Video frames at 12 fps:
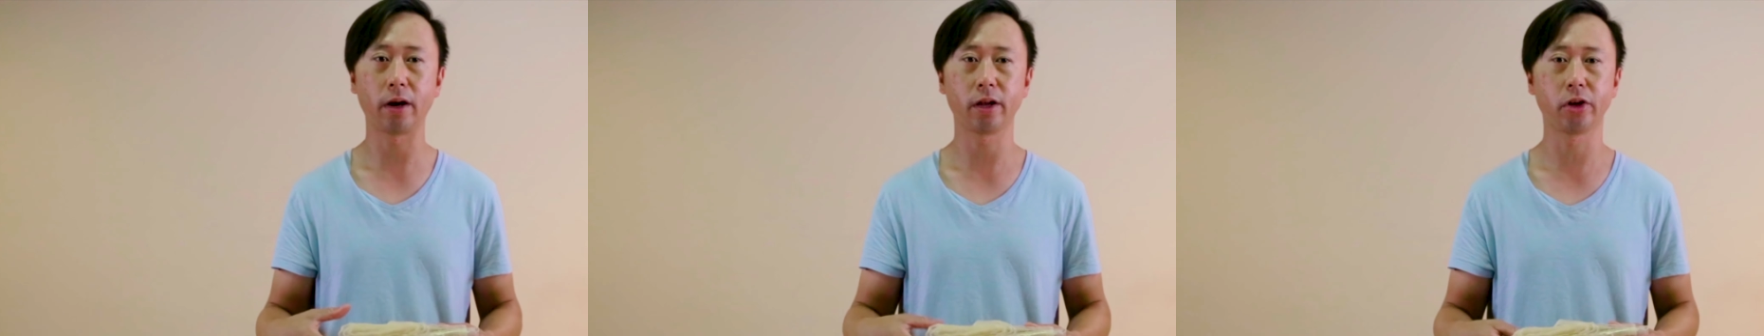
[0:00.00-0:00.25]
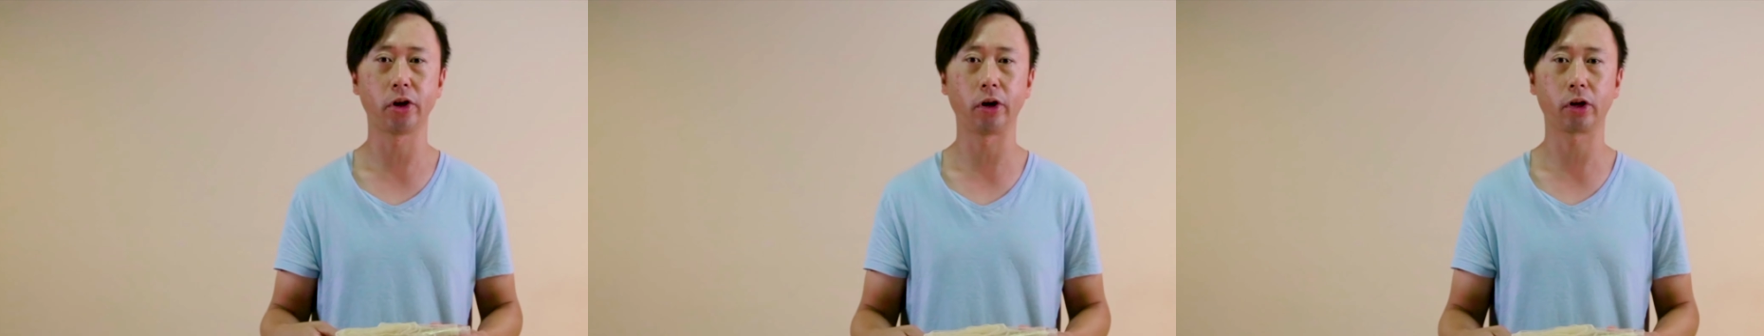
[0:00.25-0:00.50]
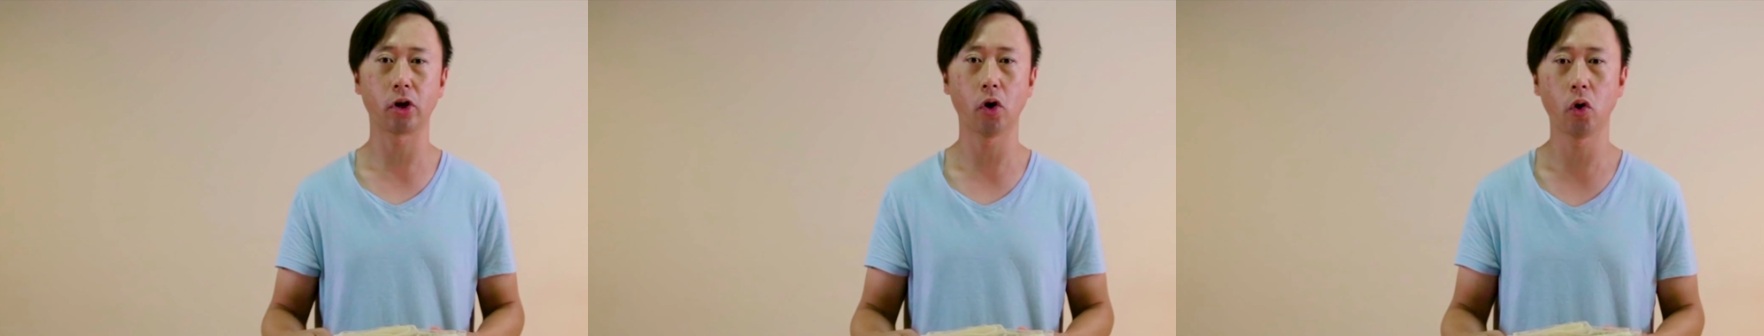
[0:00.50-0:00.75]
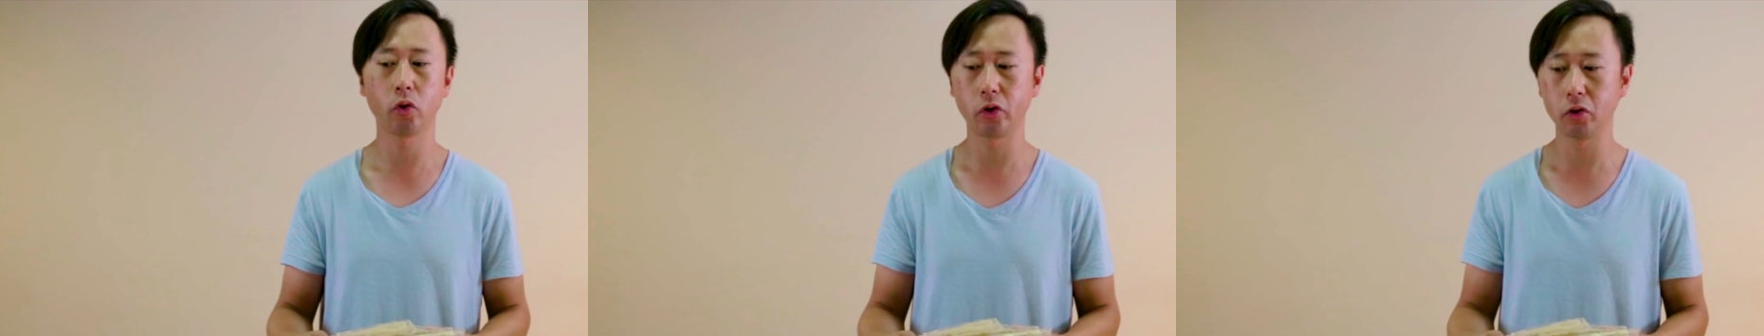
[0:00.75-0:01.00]
a year
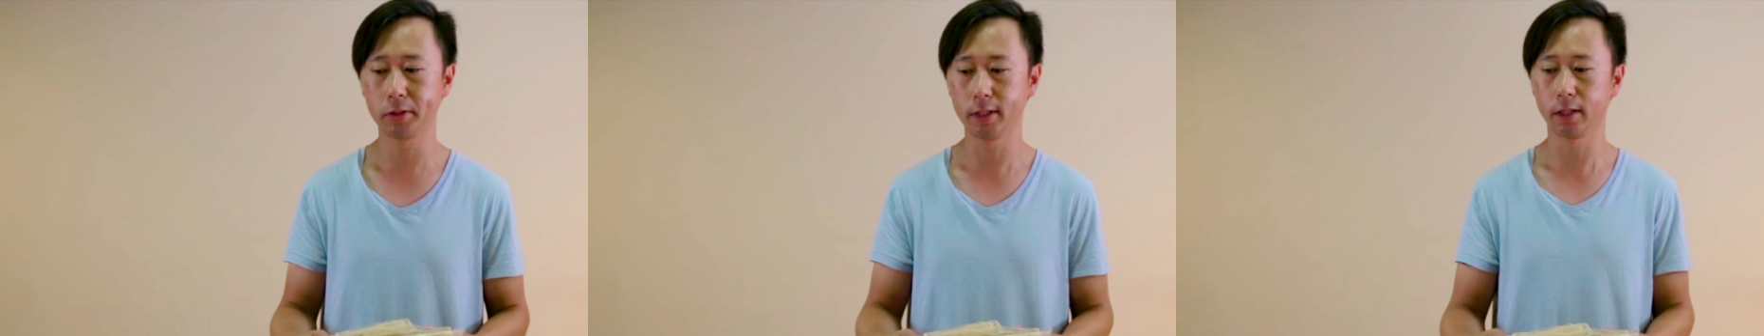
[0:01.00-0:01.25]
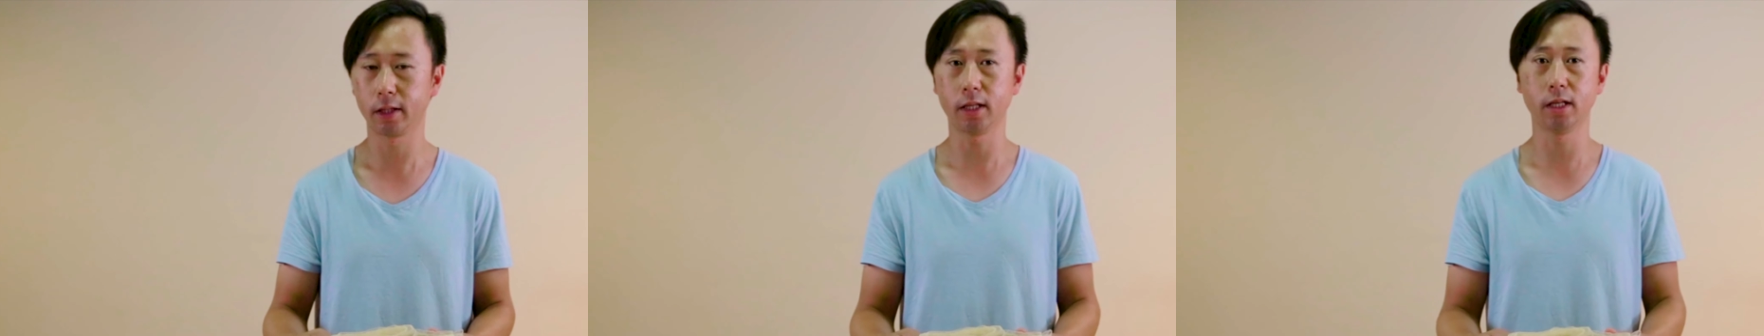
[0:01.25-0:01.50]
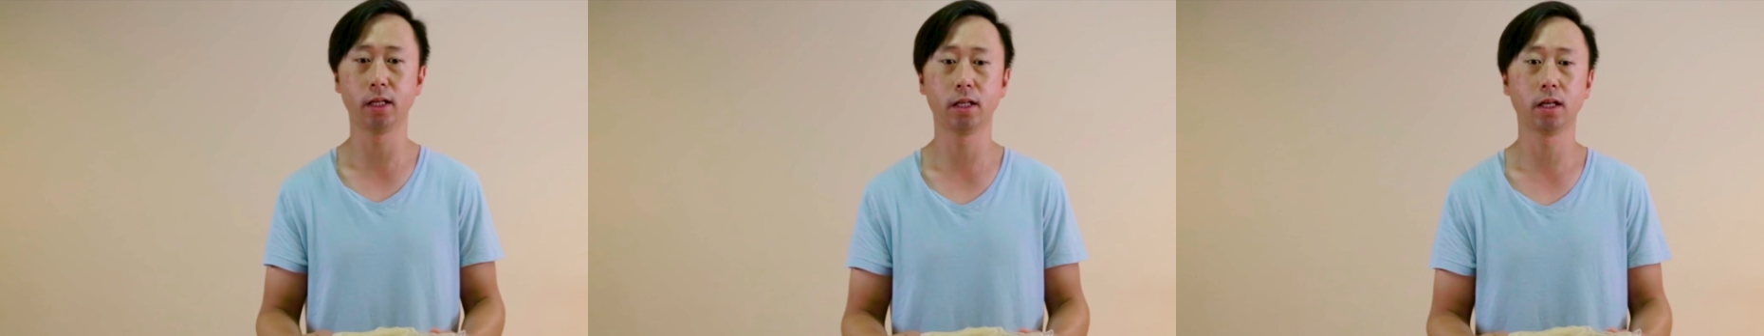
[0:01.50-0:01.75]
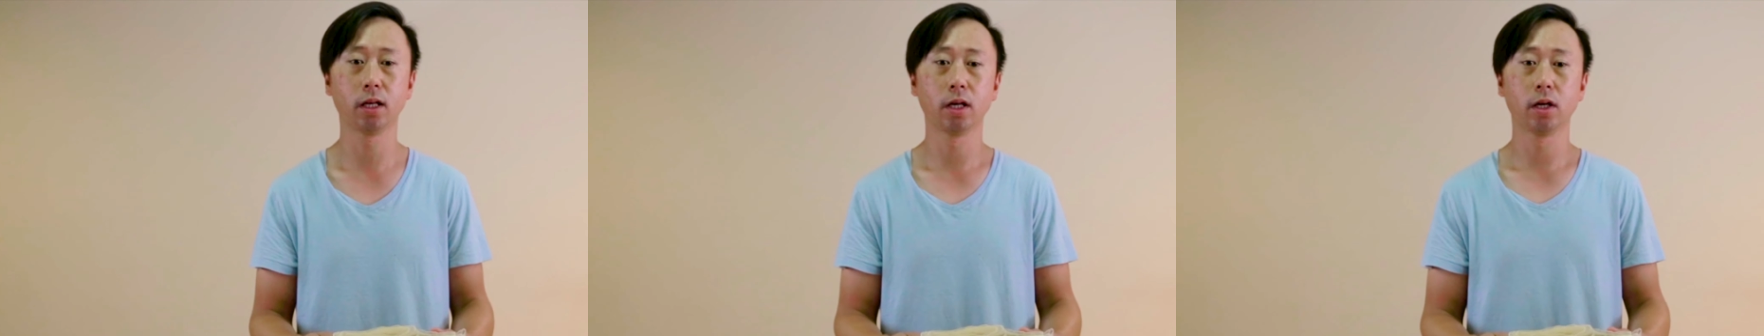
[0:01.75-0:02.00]
ago using
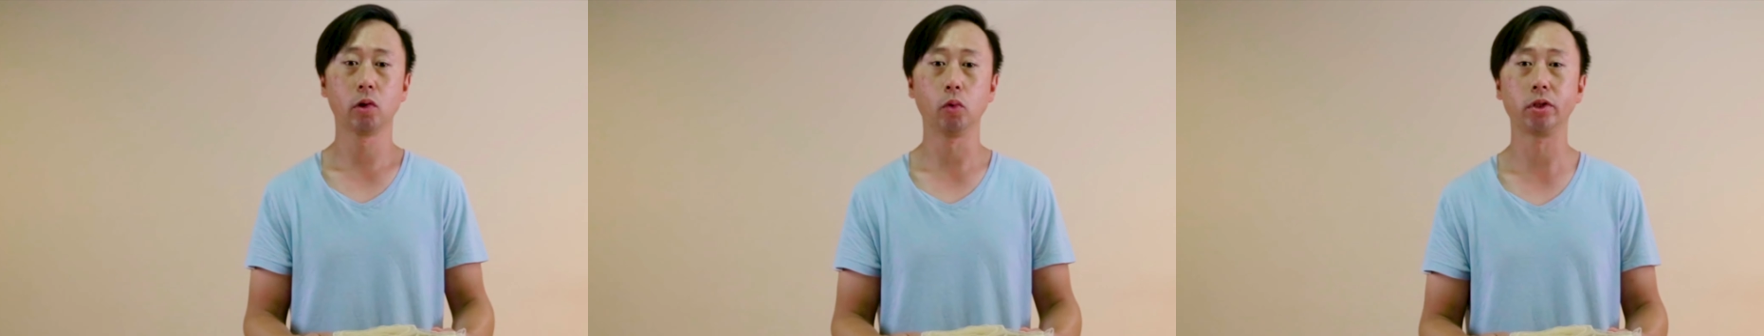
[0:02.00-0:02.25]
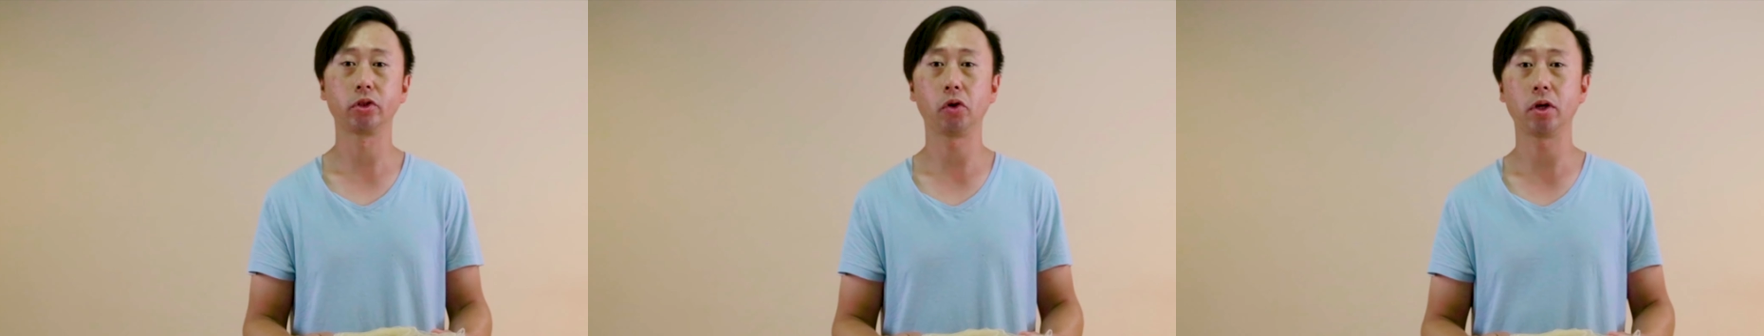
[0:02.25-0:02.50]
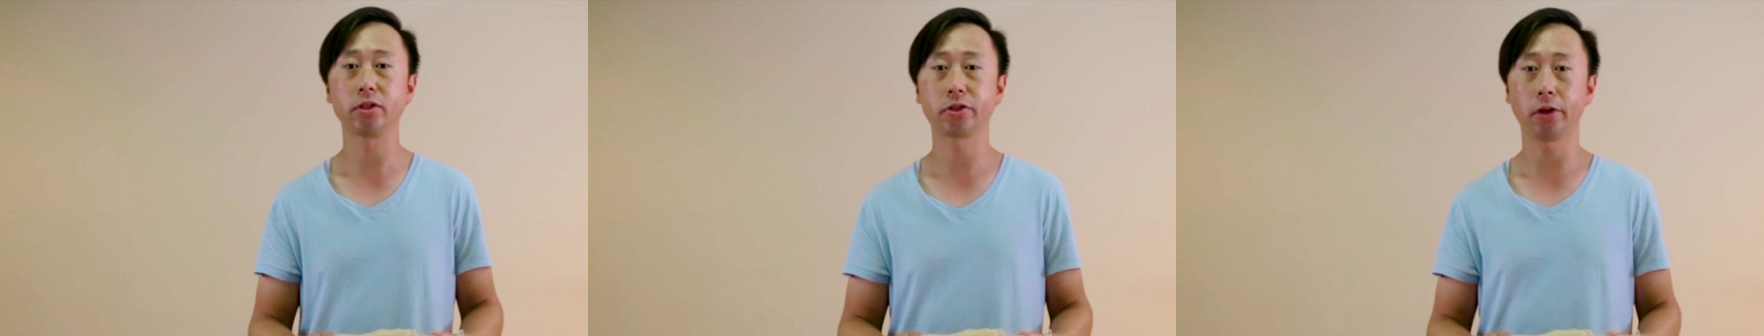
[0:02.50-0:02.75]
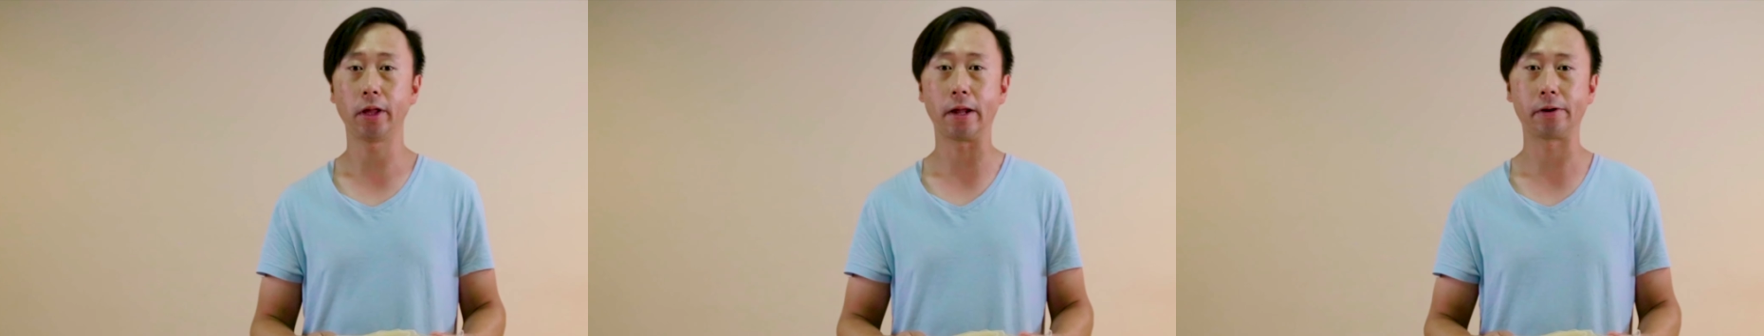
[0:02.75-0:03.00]
the window
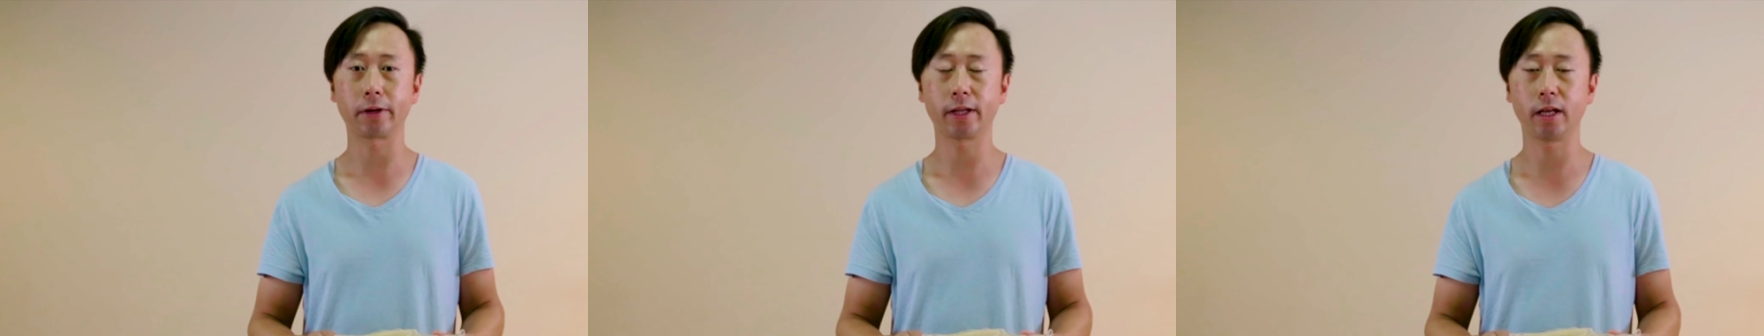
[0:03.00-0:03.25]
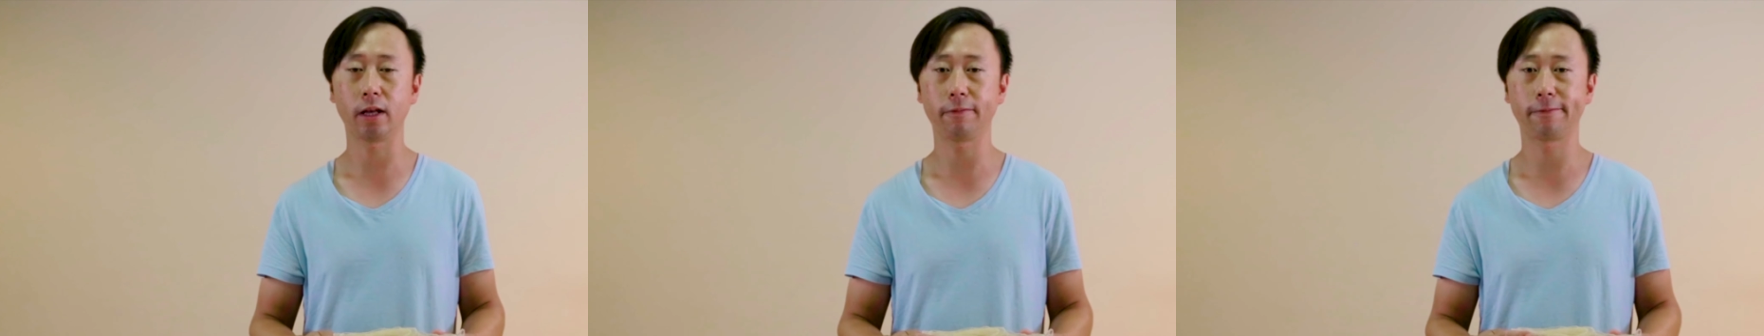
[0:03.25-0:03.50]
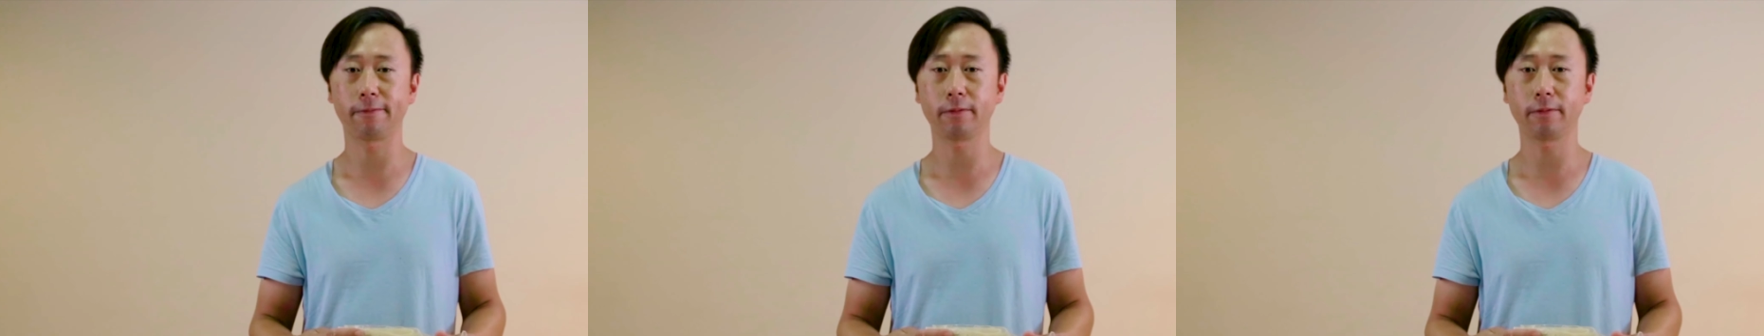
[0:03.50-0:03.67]
insulator kit.